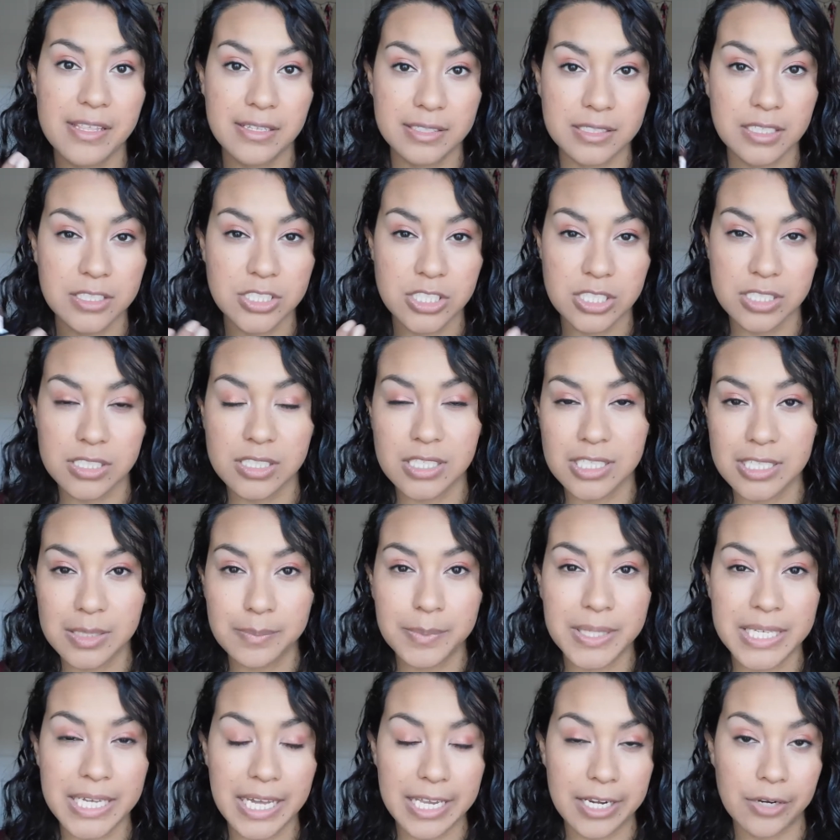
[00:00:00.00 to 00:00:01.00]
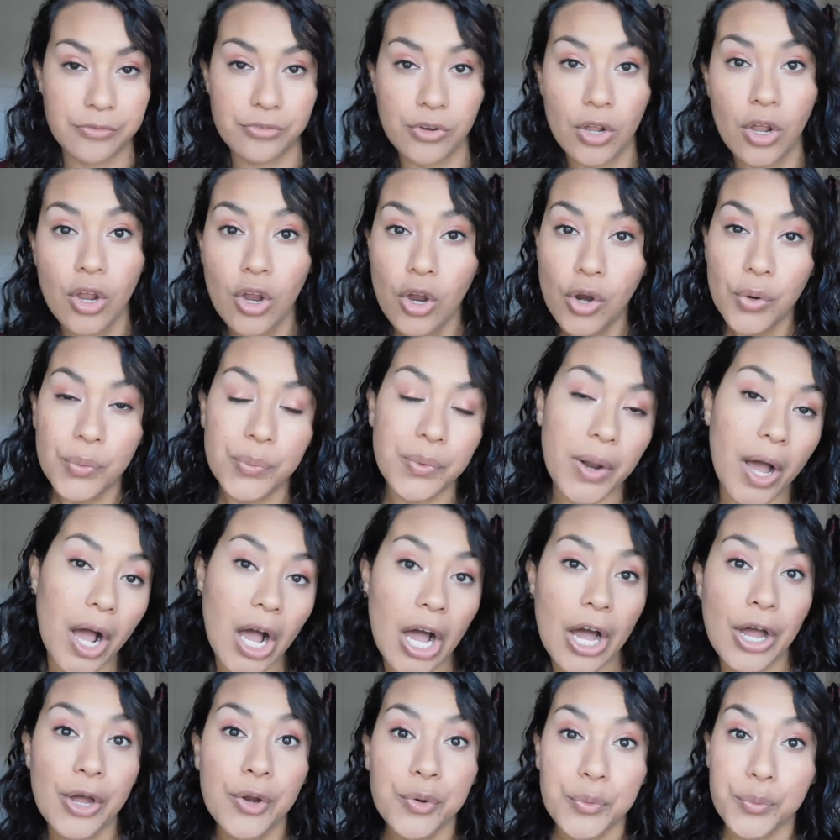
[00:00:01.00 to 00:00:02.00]
These are just going to be kind of
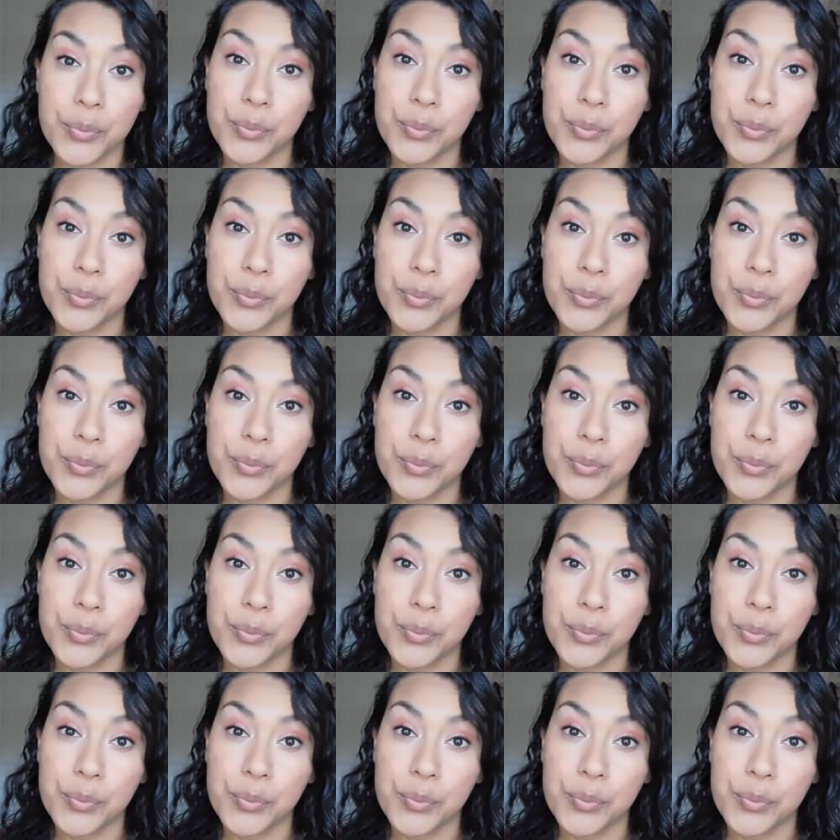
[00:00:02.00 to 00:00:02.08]
raw,